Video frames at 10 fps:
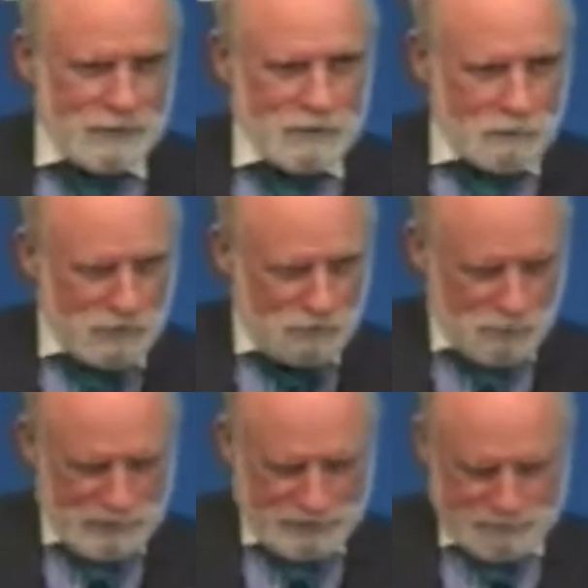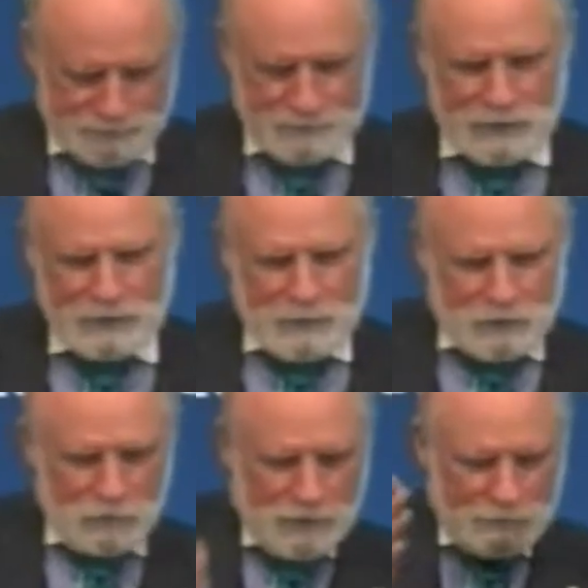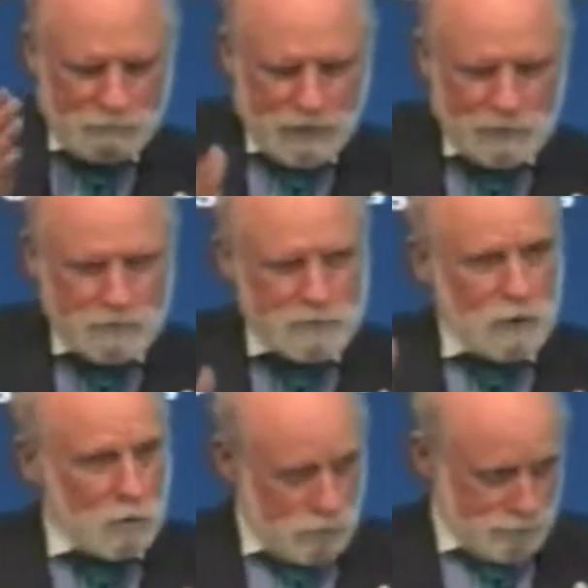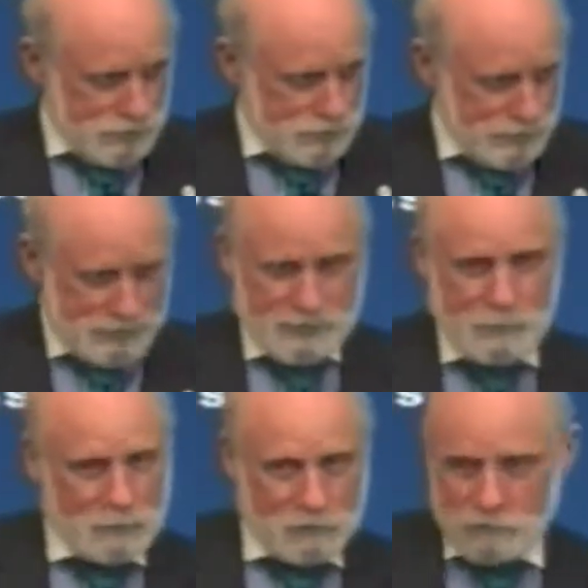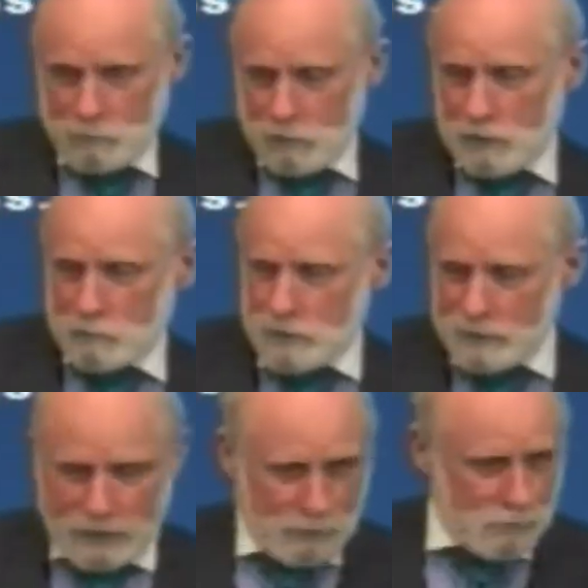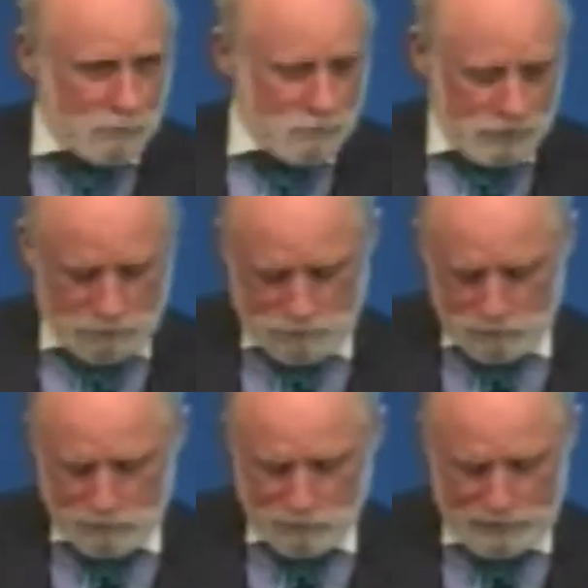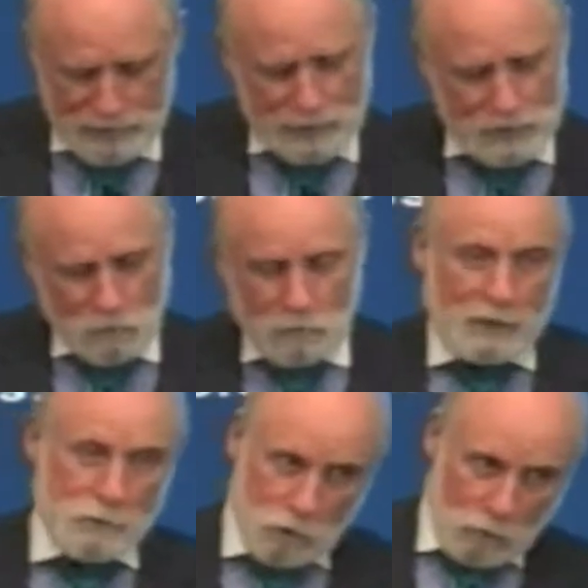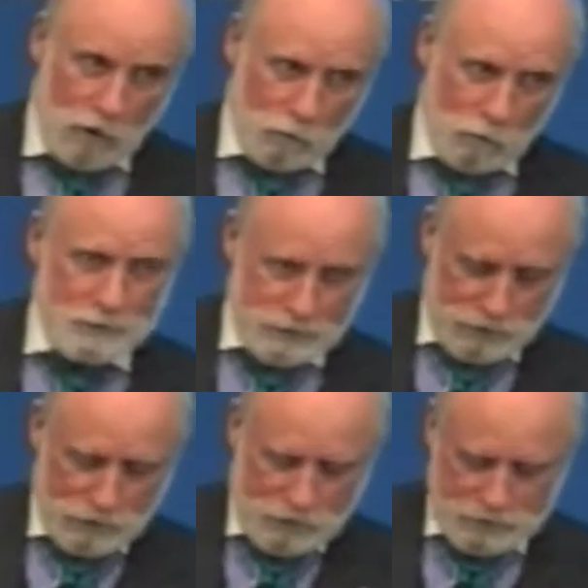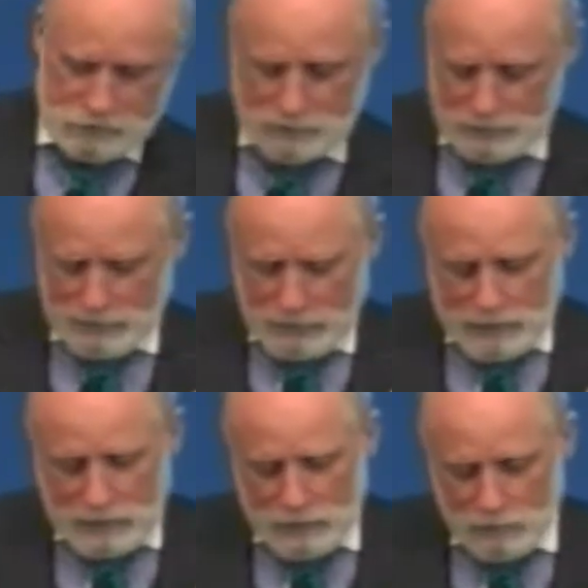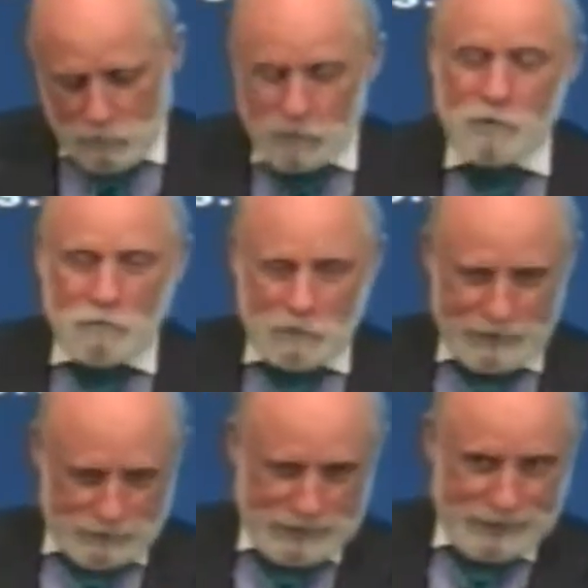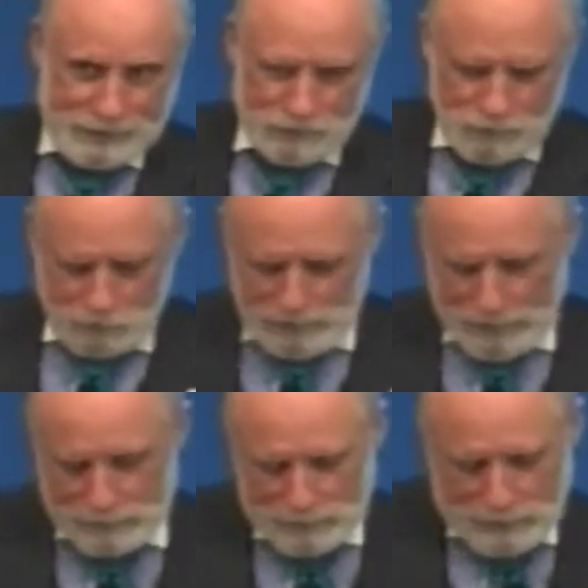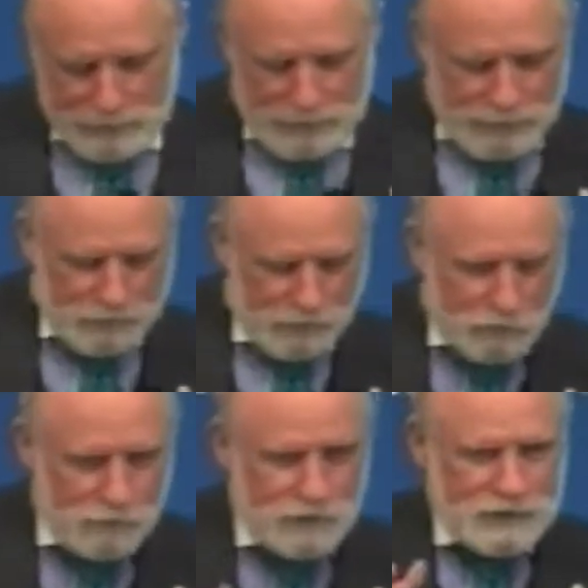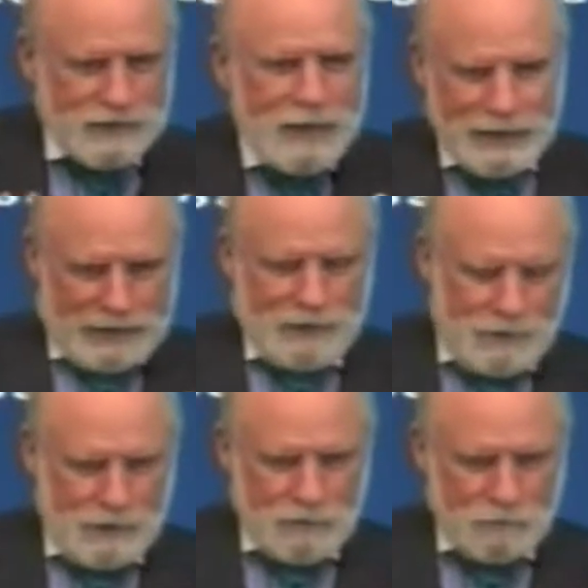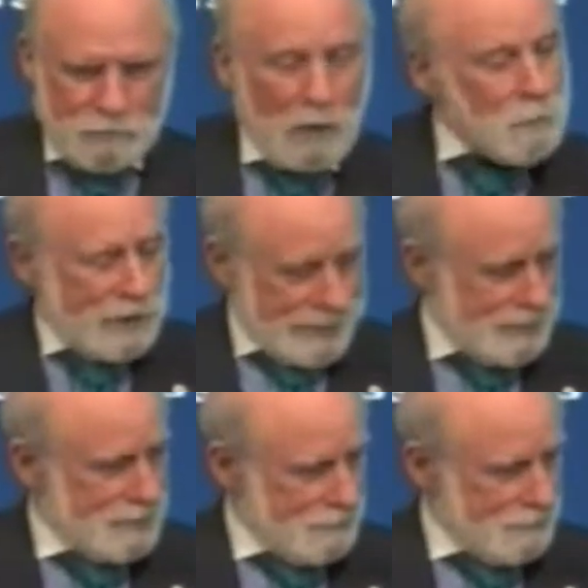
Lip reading: Let me explain. You have a router at home, typically. Maybe it's supplied by a cable or telco company, or maybe you bought one and installed it, or you hired a geek to do that. And so this thing has memory in it.